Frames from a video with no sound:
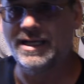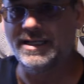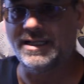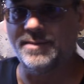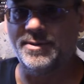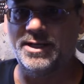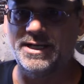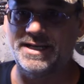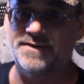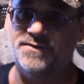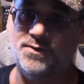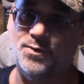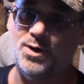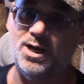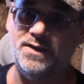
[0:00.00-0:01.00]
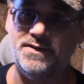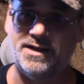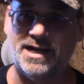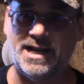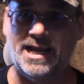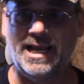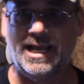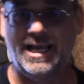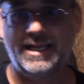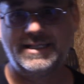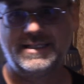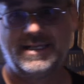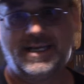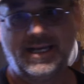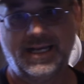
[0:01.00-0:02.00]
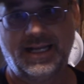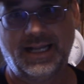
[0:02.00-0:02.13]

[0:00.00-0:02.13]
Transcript: A little bit of different one than I had uh,